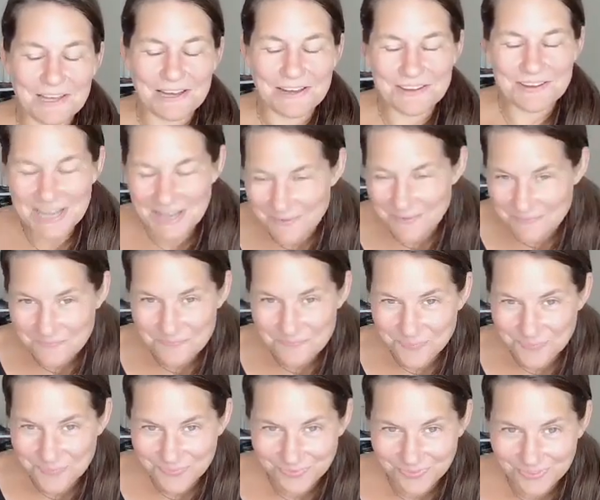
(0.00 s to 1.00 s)
Okay,
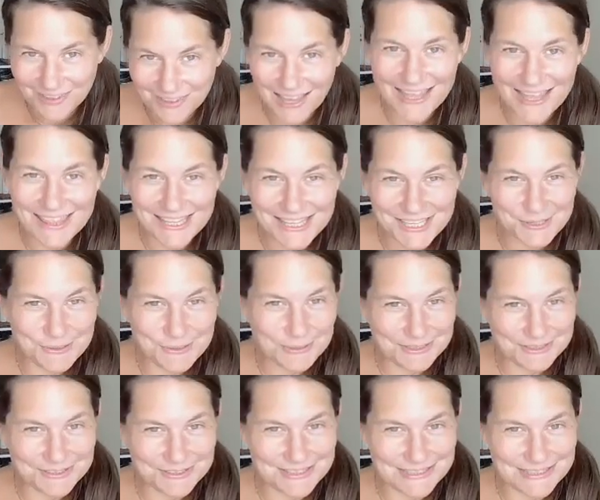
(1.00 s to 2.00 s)
I think you
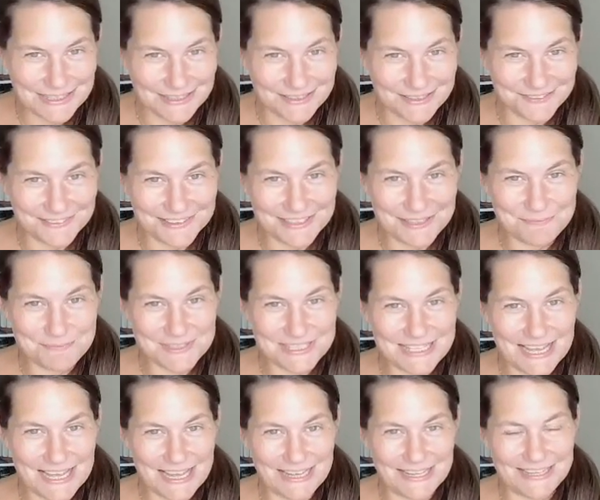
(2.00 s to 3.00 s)
understand what I'm
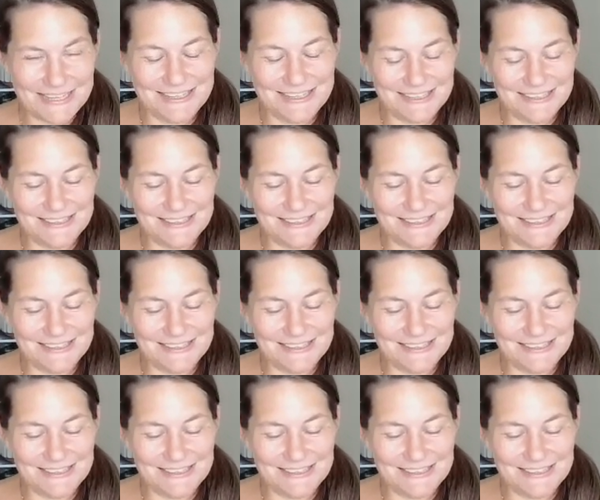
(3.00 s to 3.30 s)
saying.